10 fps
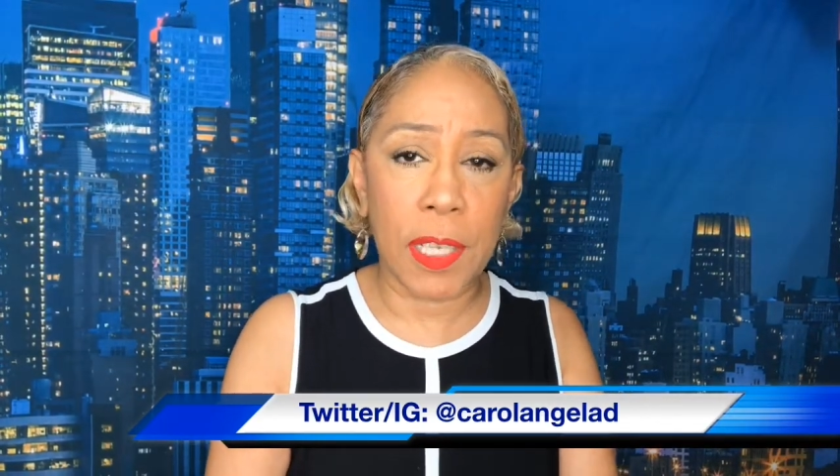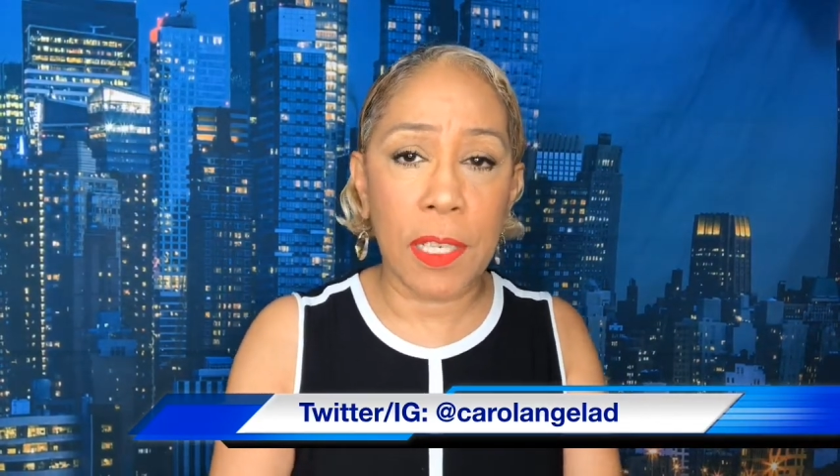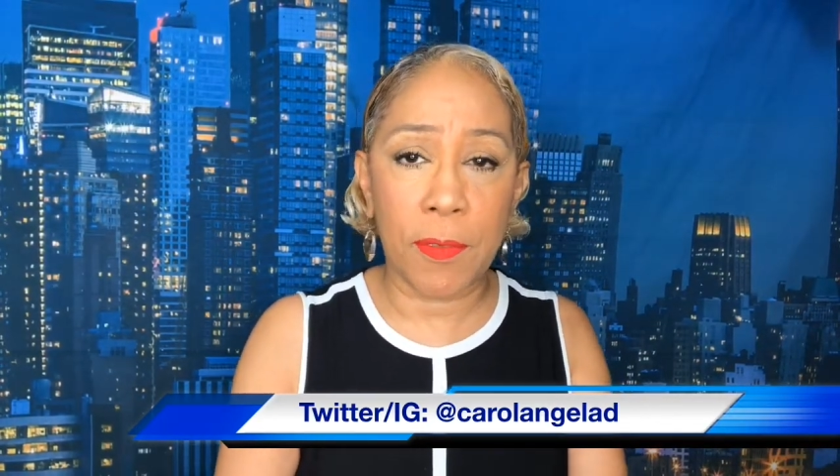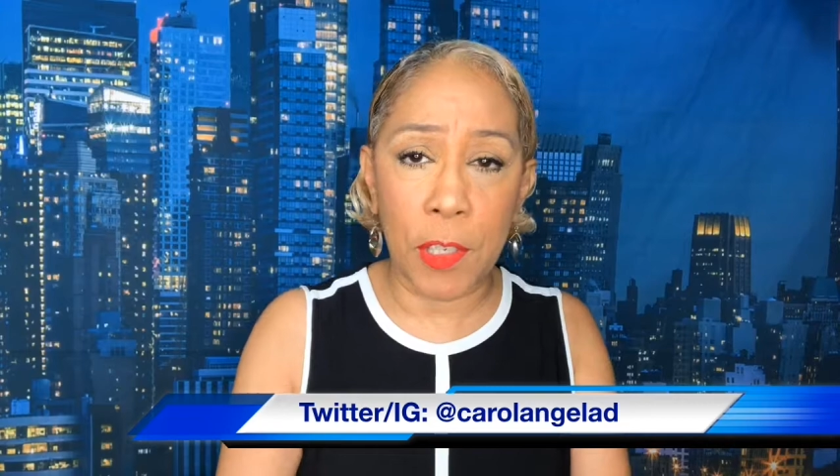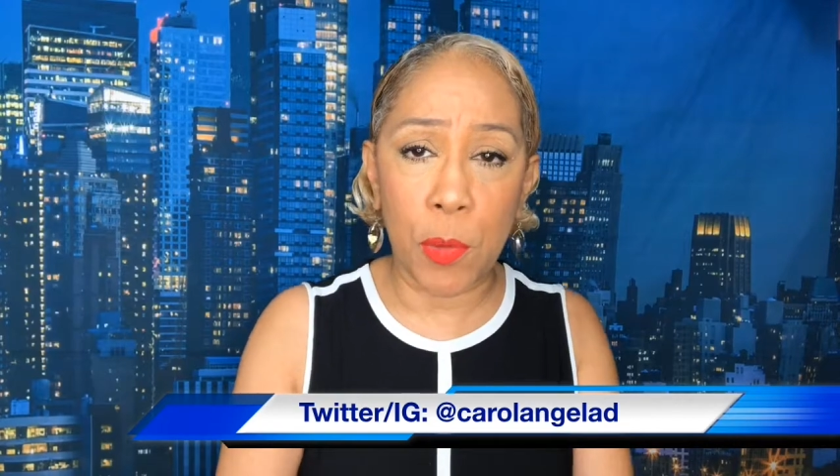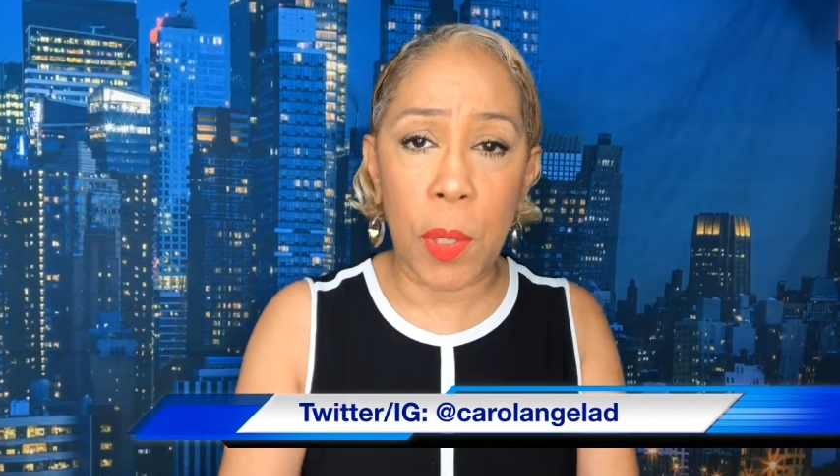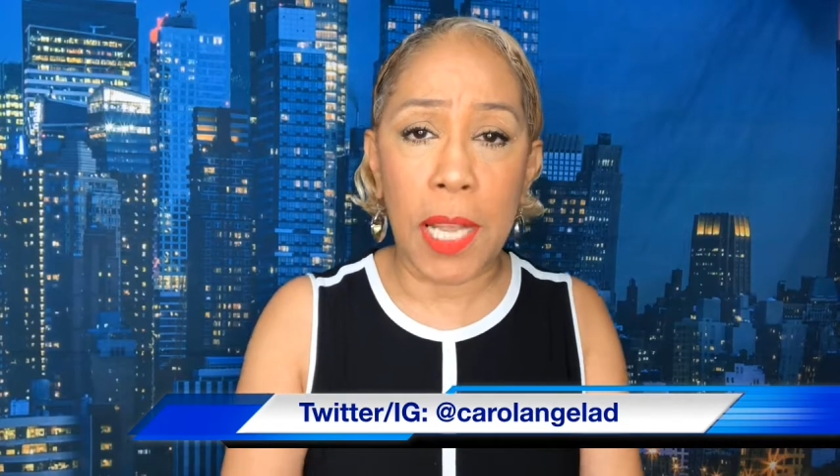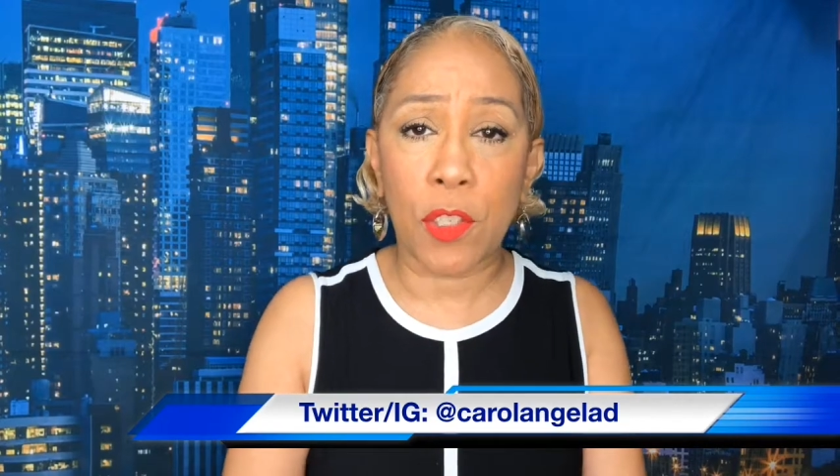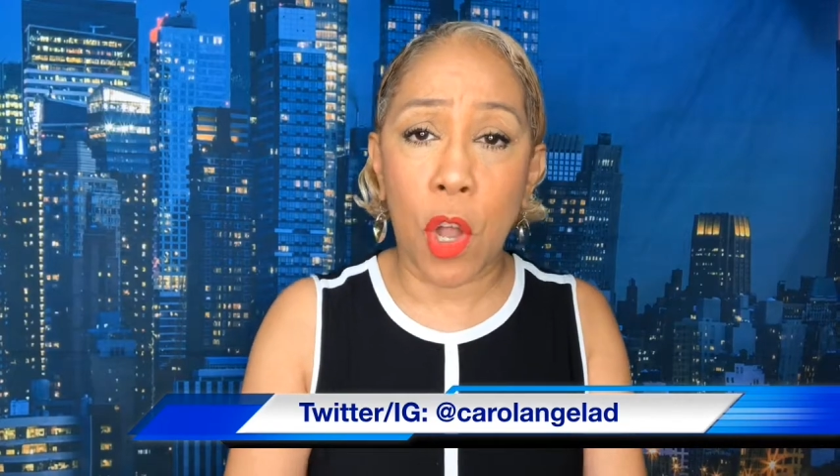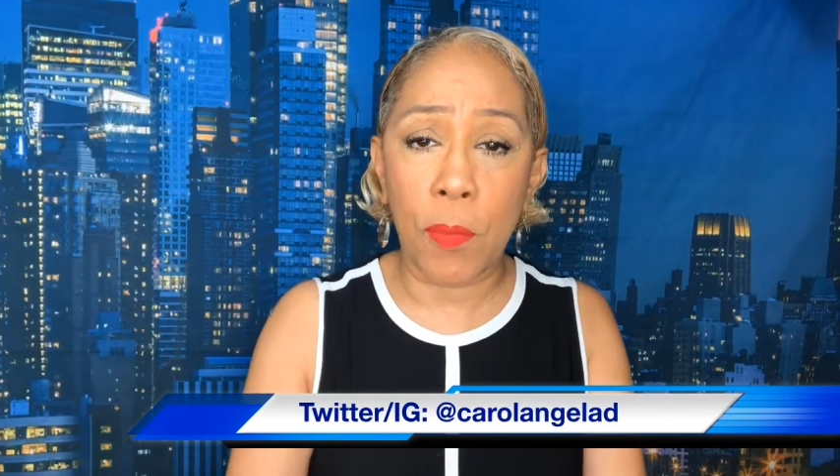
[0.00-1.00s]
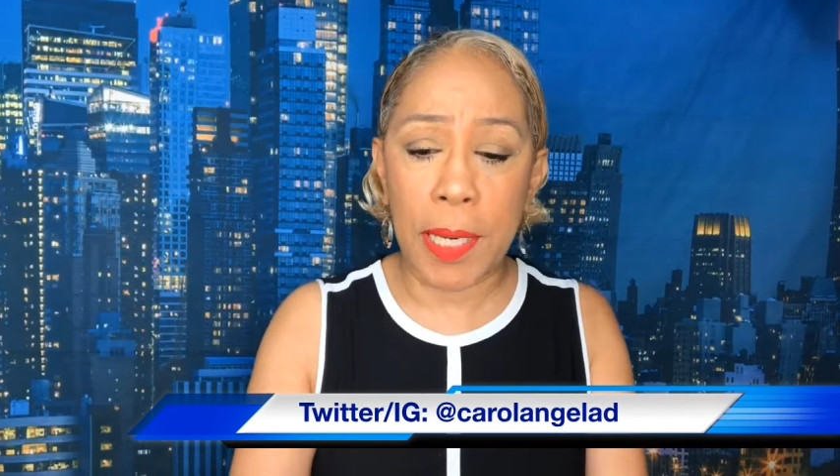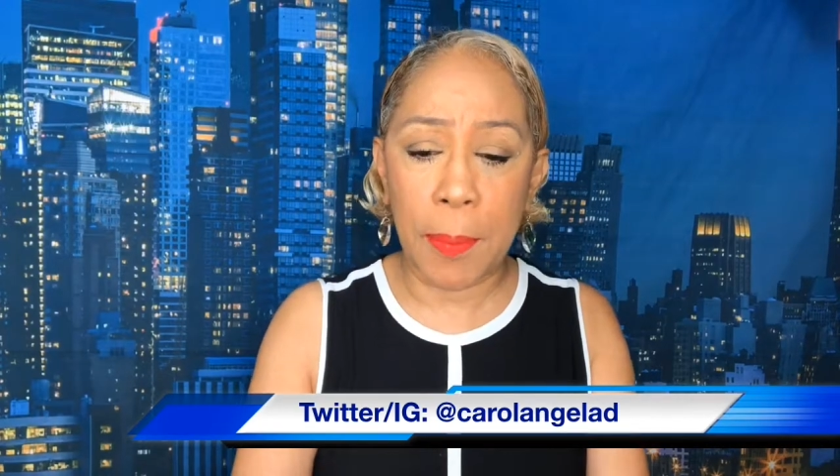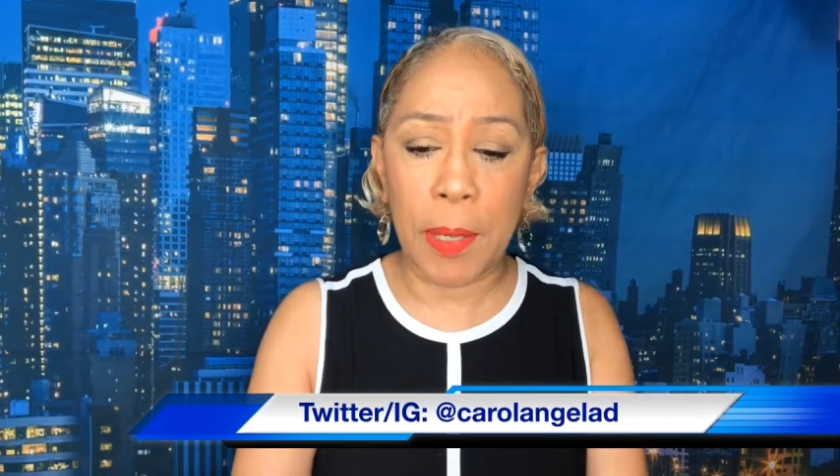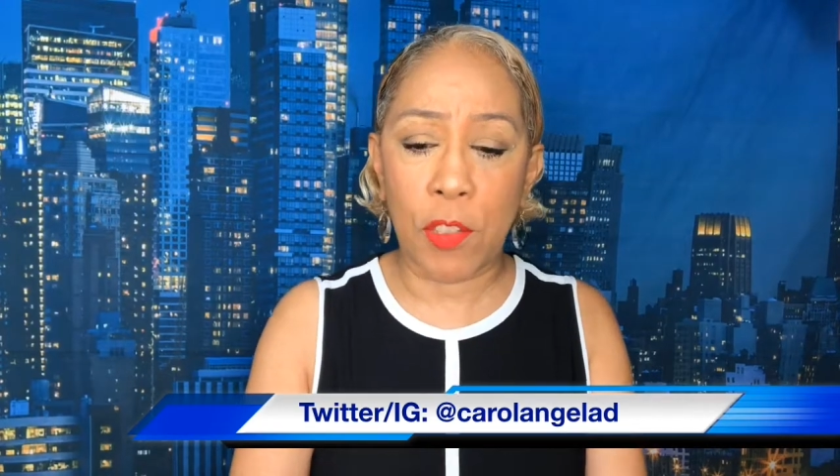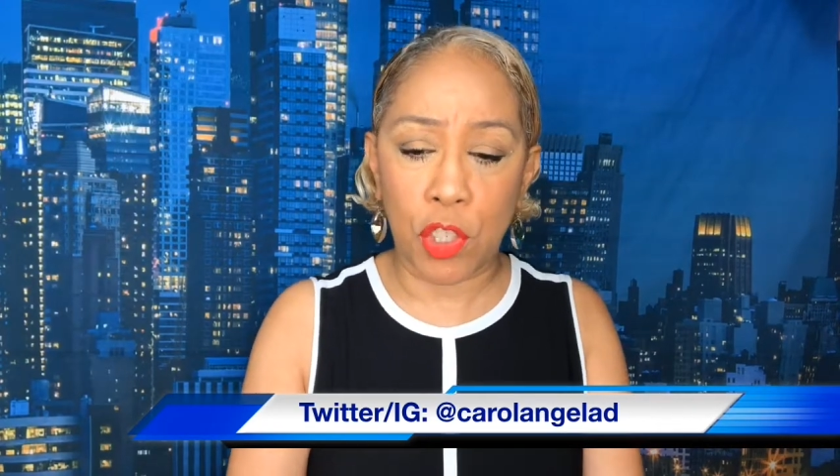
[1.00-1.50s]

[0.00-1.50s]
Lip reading: individual has already been